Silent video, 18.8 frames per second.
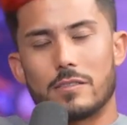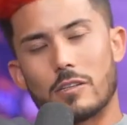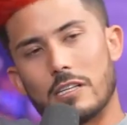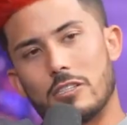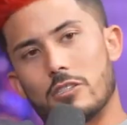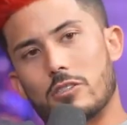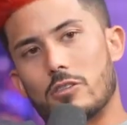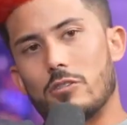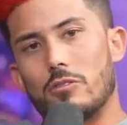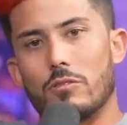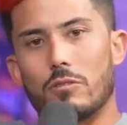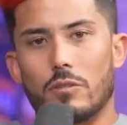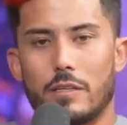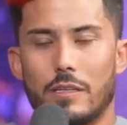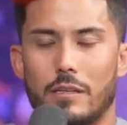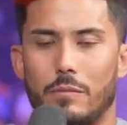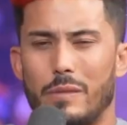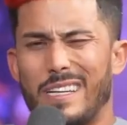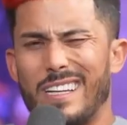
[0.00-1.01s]
So I just Googled
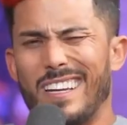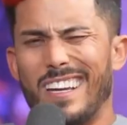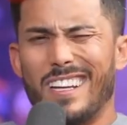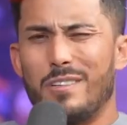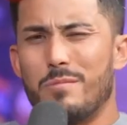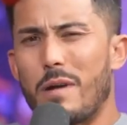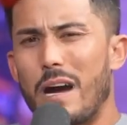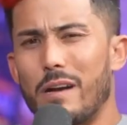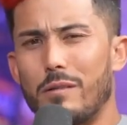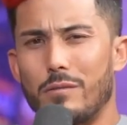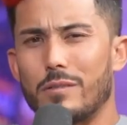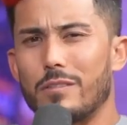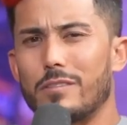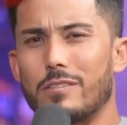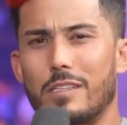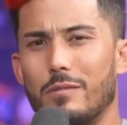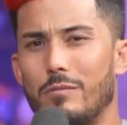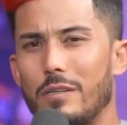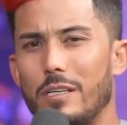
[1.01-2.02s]
it. I'm like, can you buy real
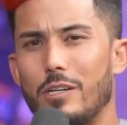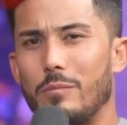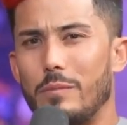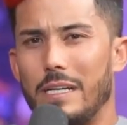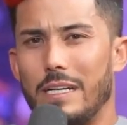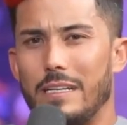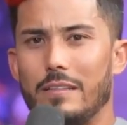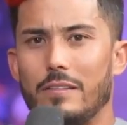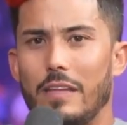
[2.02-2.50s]
estate with no money?